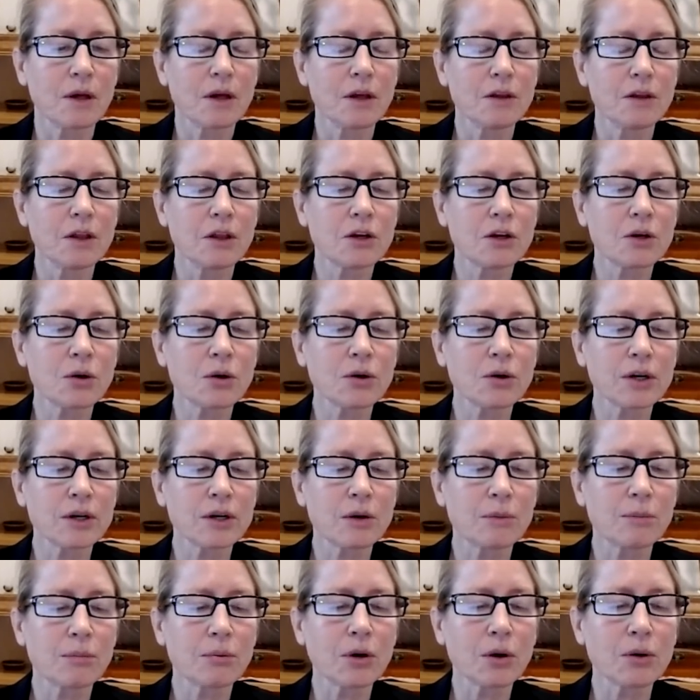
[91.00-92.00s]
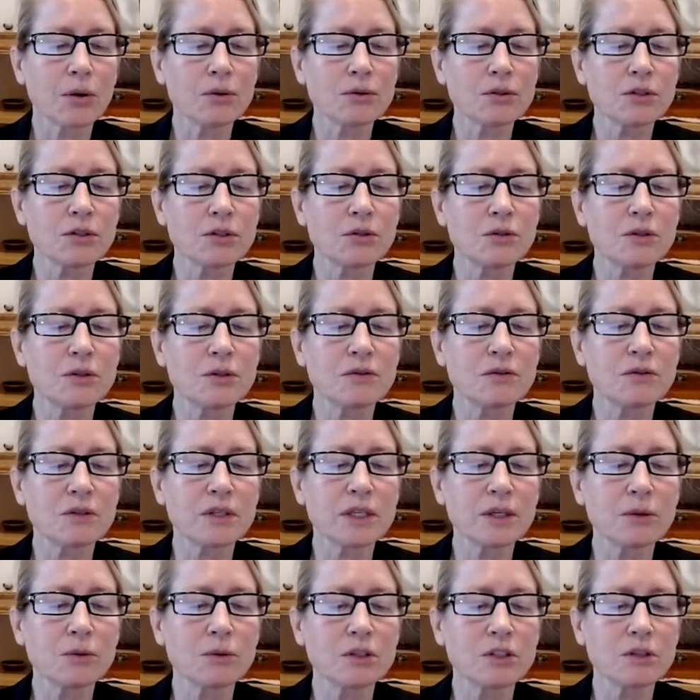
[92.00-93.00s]
The current approach to
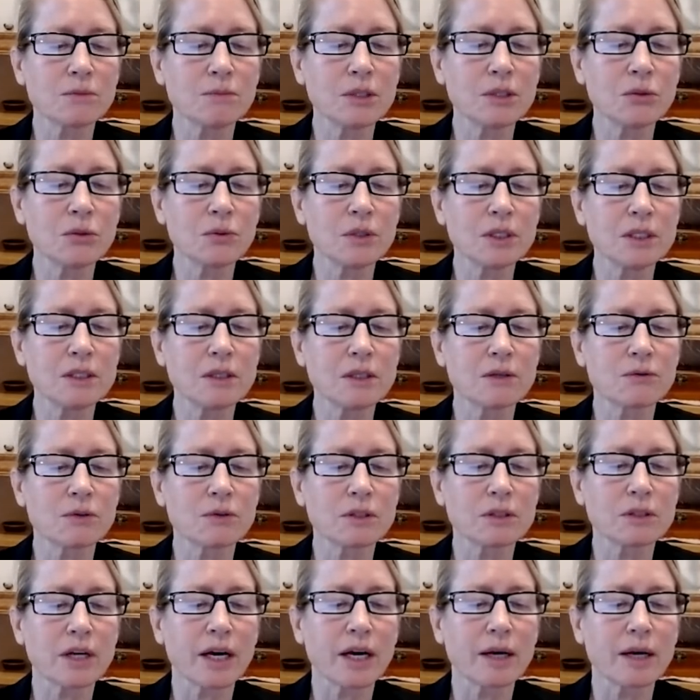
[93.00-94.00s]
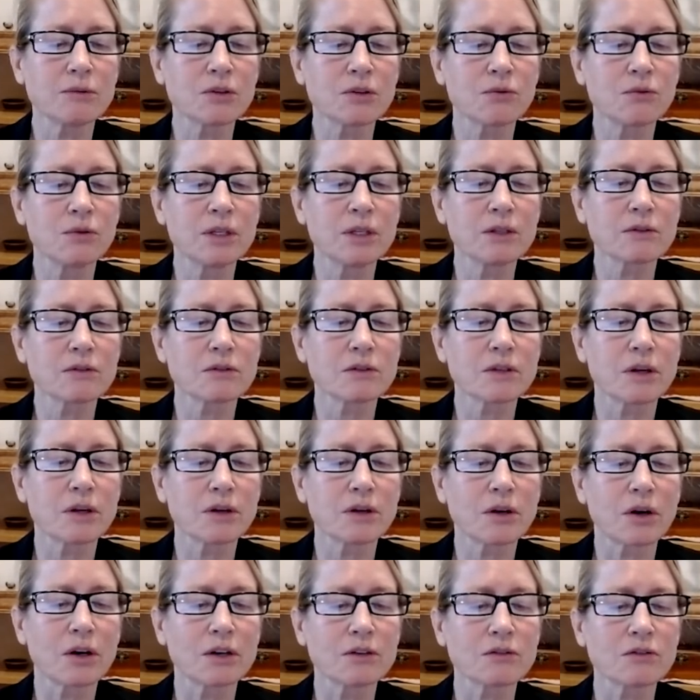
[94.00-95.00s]
distinguish between different types of renal cell
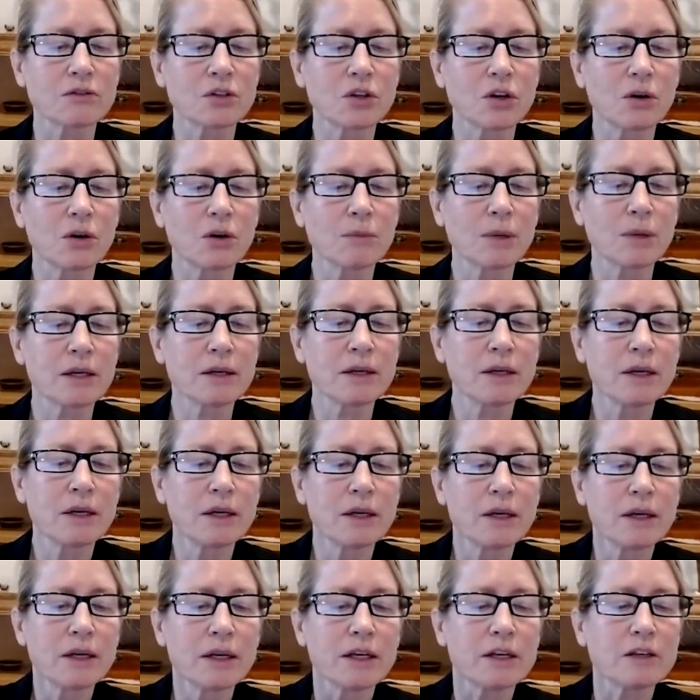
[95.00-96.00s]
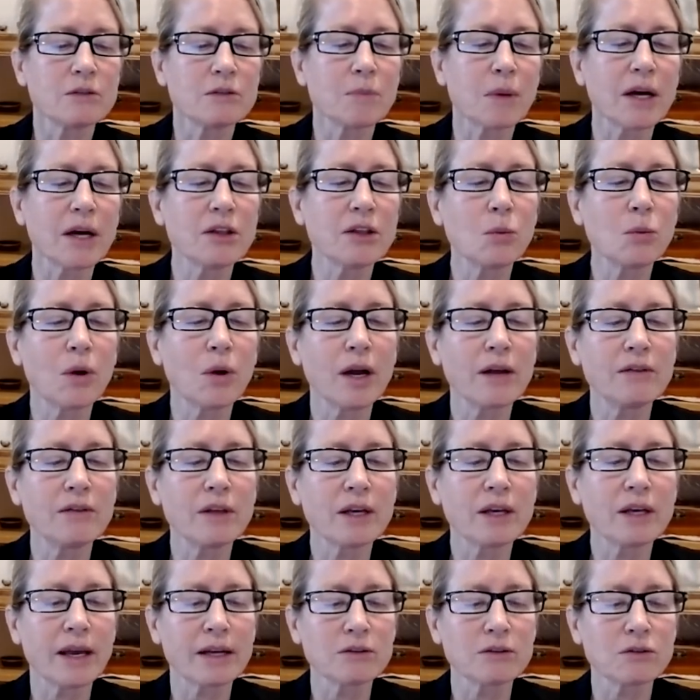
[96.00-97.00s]
carcinoma is by the way the
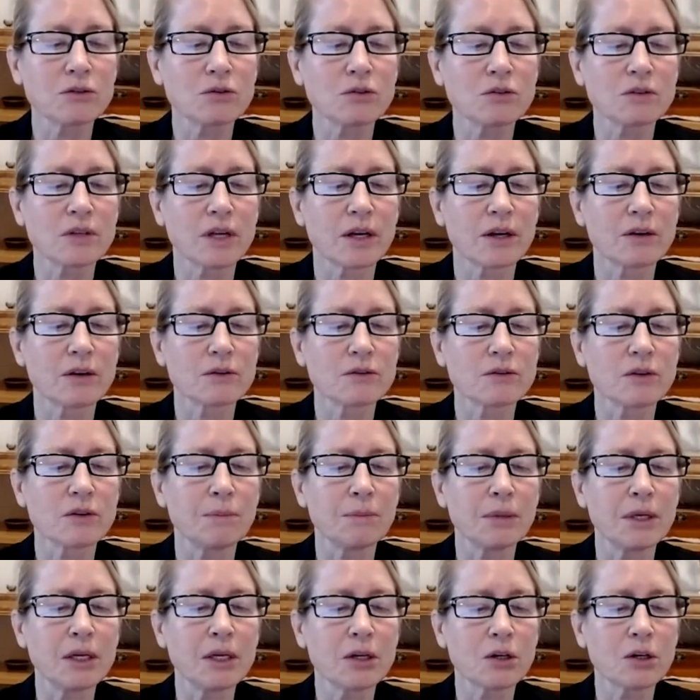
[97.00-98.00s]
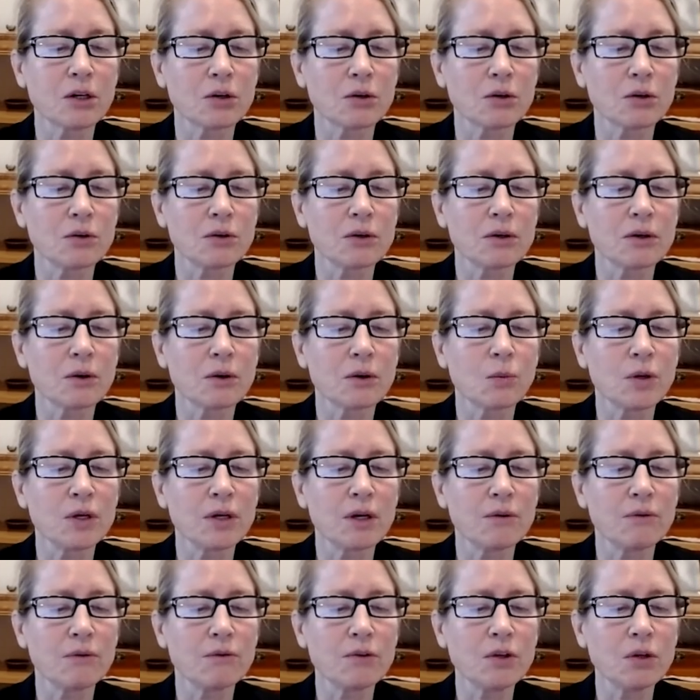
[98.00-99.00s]
cancer cells appear
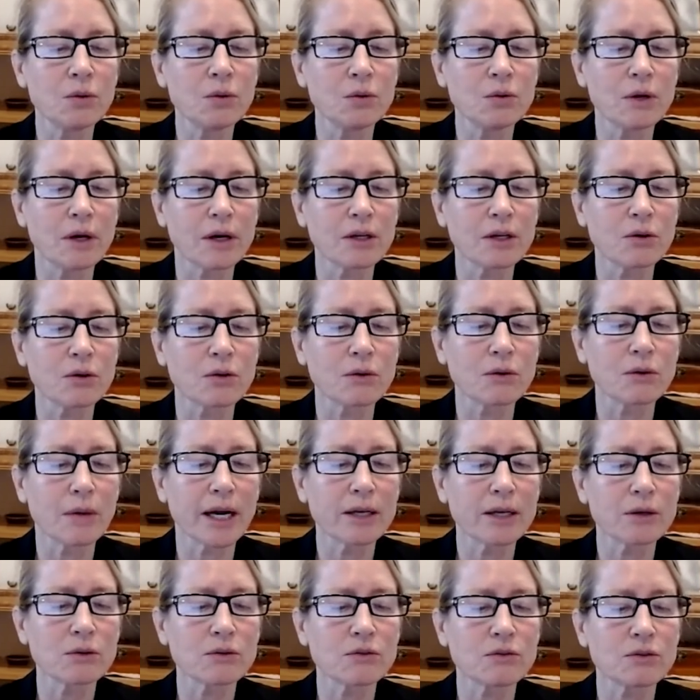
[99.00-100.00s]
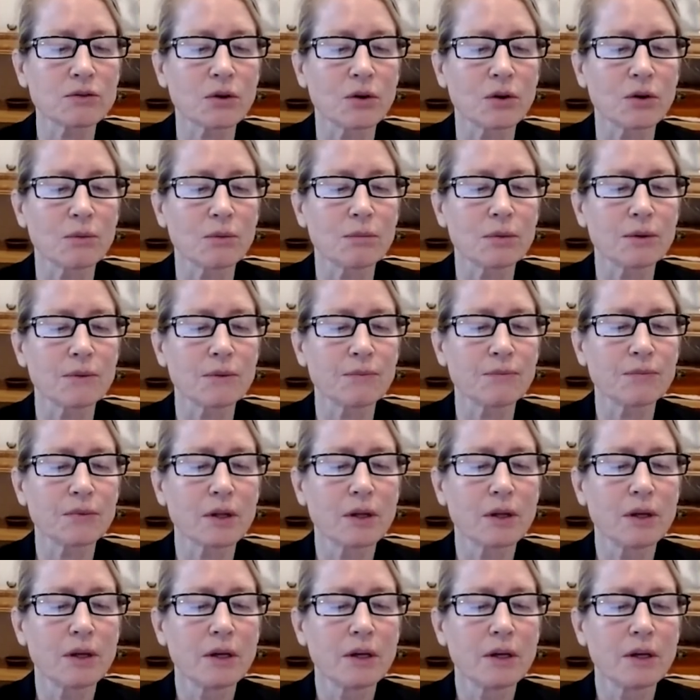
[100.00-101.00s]
when viewed under a microscope.
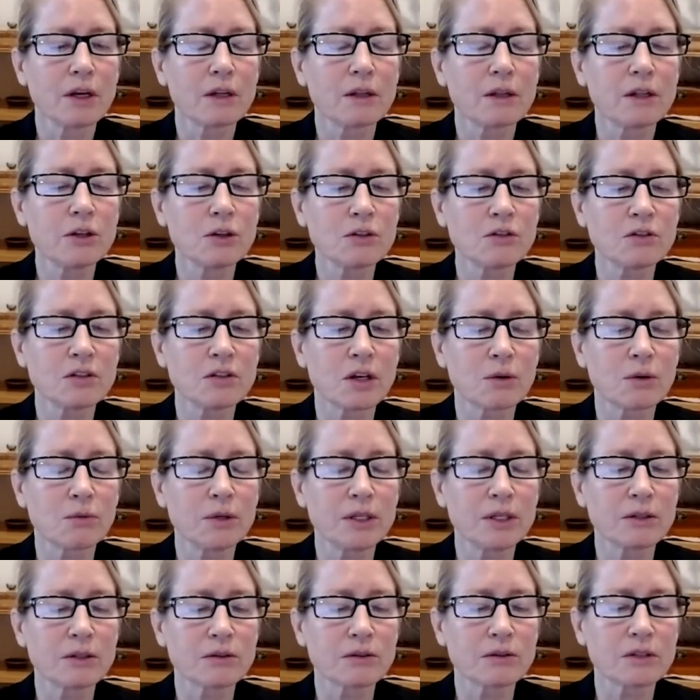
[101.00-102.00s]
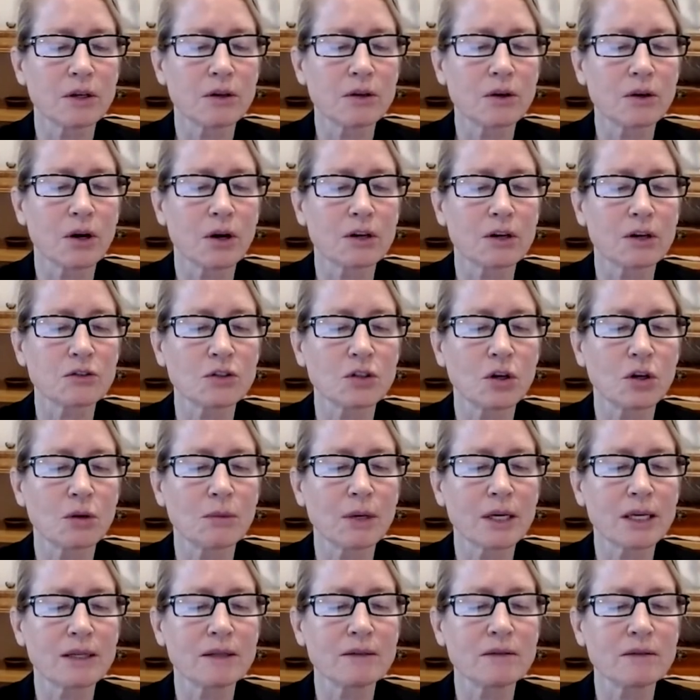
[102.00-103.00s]
Clear cell renal cell
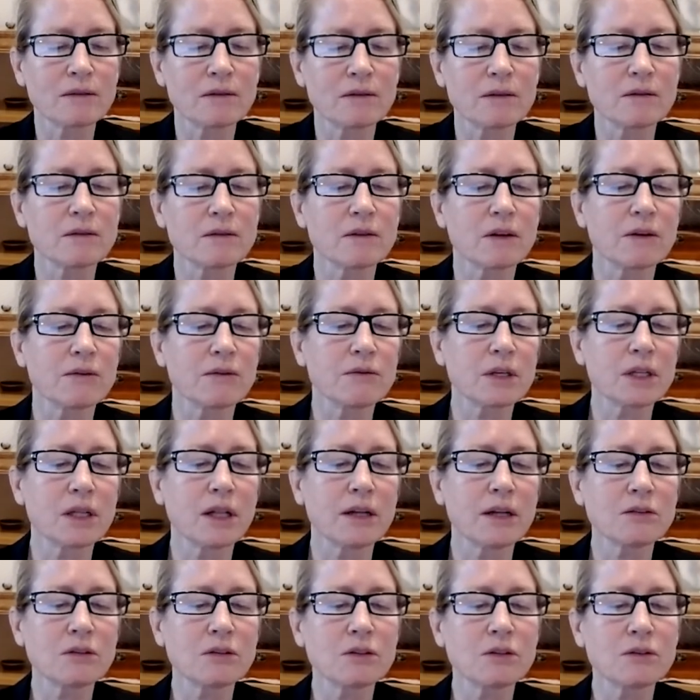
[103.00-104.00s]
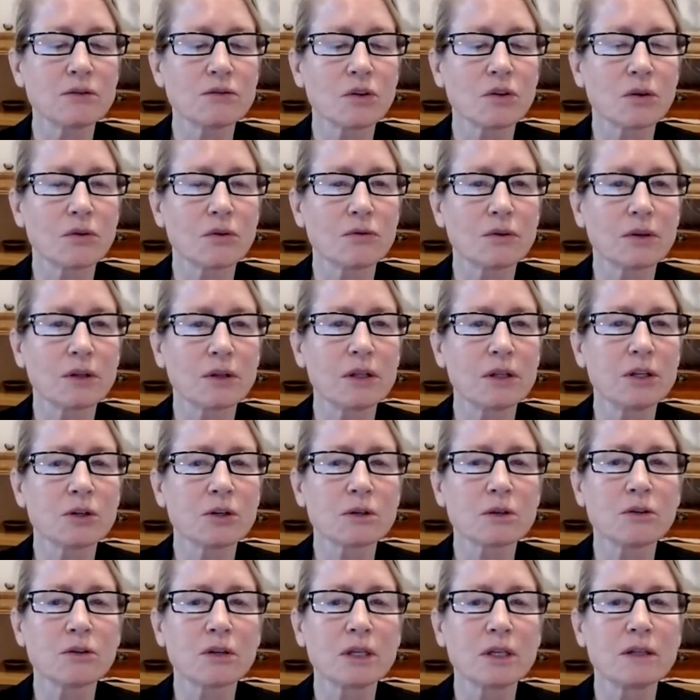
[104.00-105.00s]
carcinoma consists of clusters of
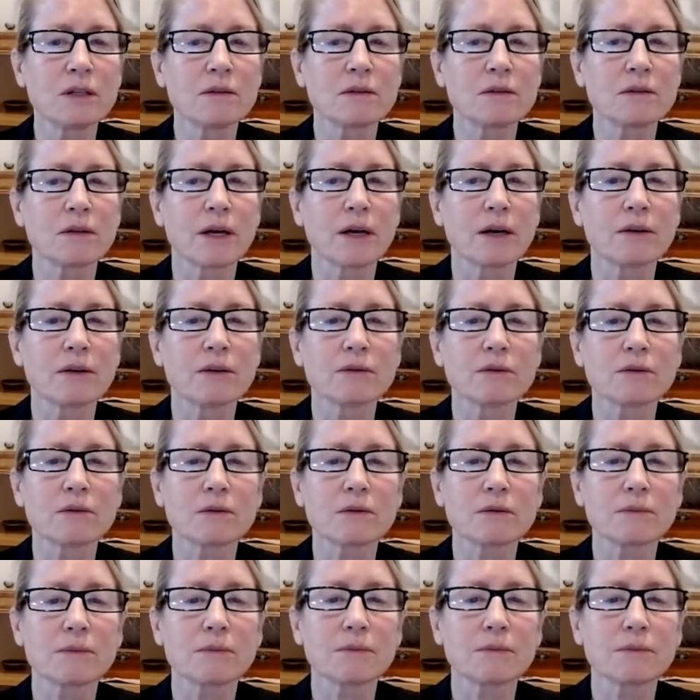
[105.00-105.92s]
clear-looking cells.